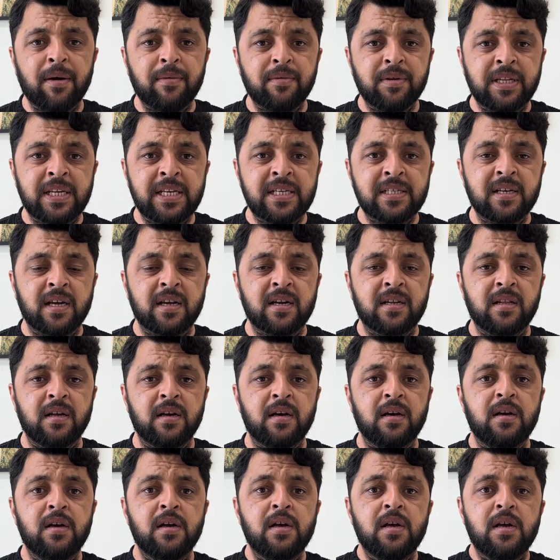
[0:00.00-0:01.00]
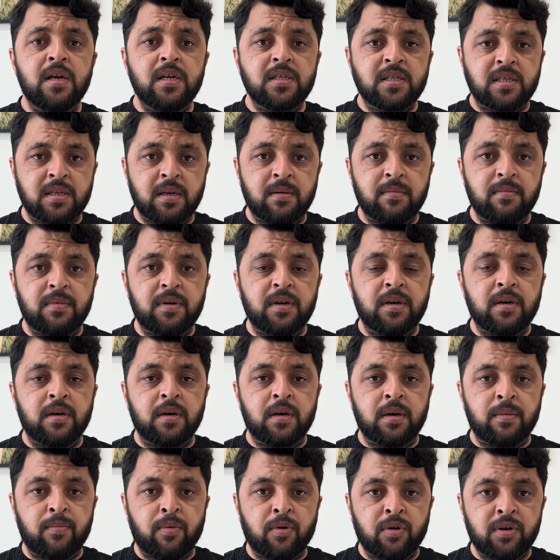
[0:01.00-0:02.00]
these are the some
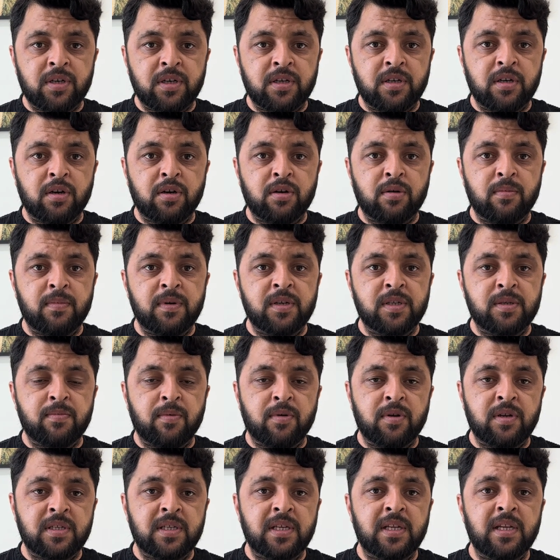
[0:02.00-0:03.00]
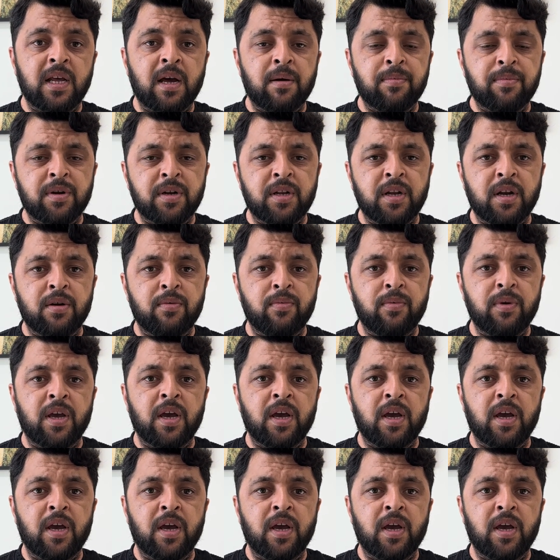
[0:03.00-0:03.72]
important documents for us. After that, we